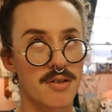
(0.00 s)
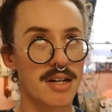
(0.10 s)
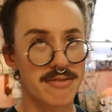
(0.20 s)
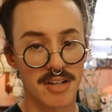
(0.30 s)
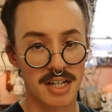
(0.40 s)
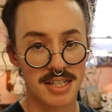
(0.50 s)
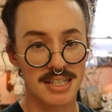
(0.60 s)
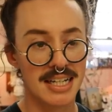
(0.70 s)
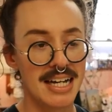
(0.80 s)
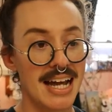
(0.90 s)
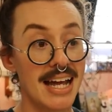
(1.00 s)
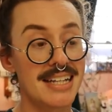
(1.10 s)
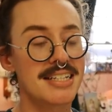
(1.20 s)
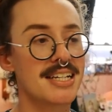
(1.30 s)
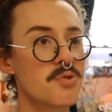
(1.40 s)
okay, fine.
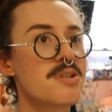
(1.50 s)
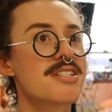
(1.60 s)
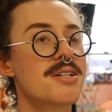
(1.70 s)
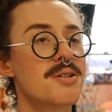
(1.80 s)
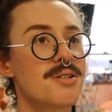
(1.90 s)
And he was